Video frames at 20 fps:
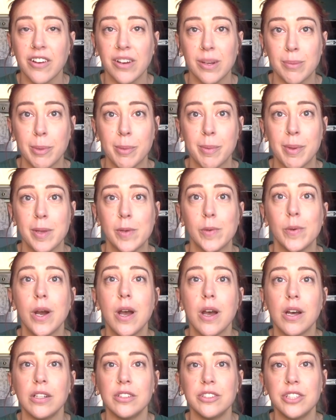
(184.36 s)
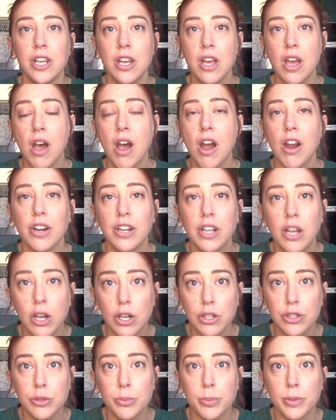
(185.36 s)
our MMA world, are
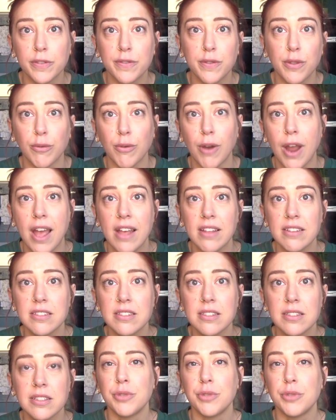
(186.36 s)
cut above the rest.